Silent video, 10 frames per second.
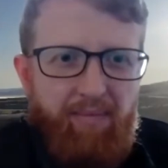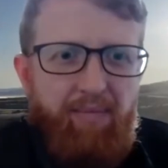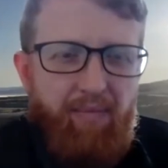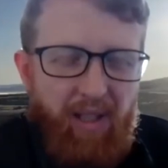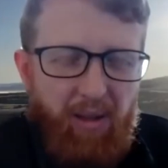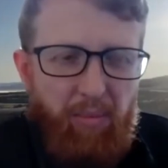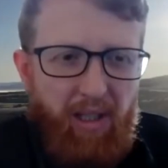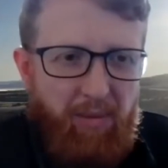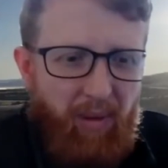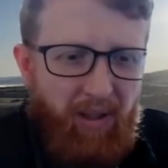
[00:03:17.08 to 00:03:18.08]
yeah, the
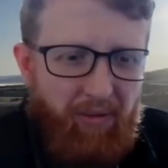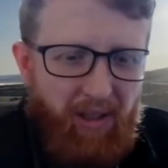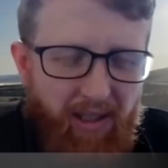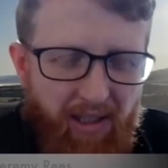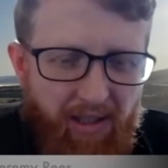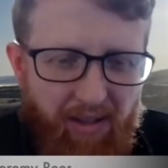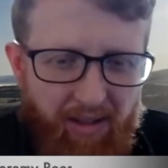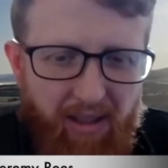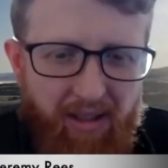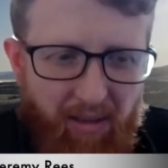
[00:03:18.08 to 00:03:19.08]
biggest benefit is
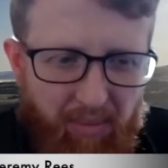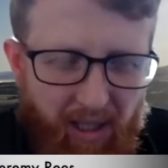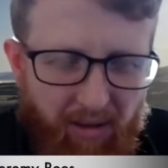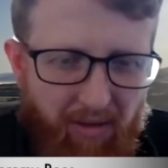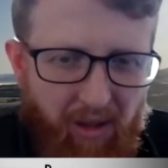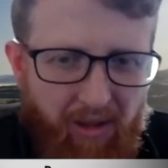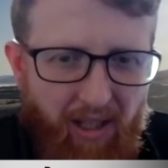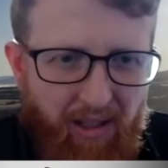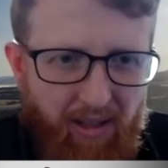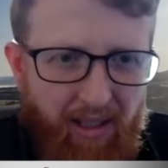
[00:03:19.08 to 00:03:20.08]
is that peer review
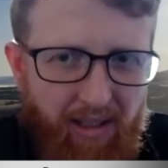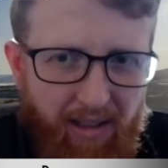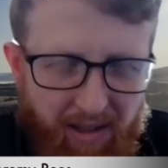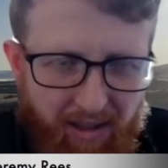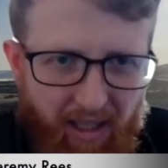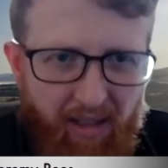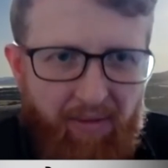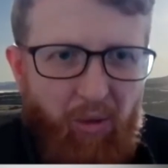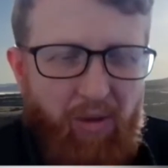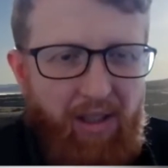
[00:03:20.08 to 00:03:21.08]
nature. It is
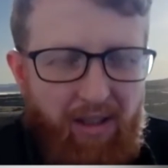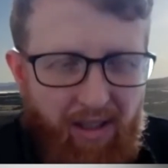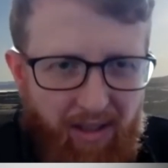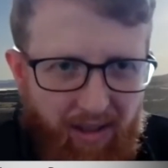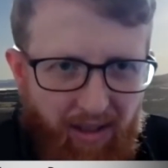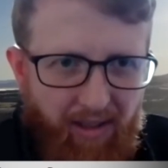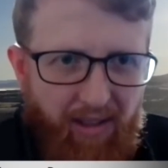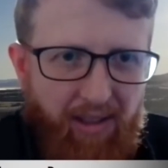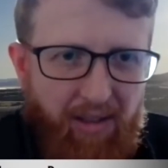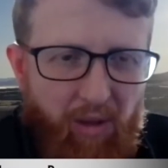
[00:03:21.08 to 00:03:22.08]
careful. It is considered.
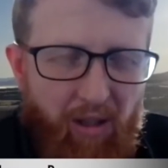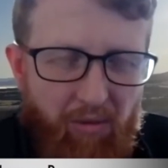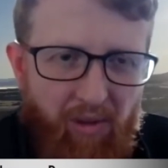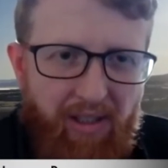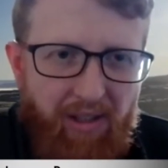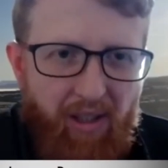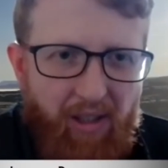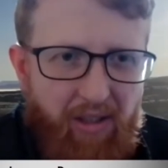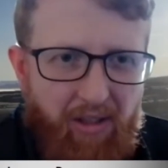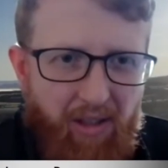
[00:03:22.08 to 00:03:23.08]
It is well
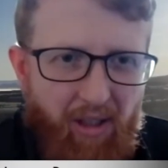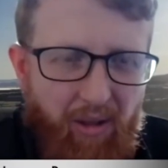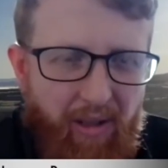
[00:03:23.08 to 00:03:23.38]
researched. So.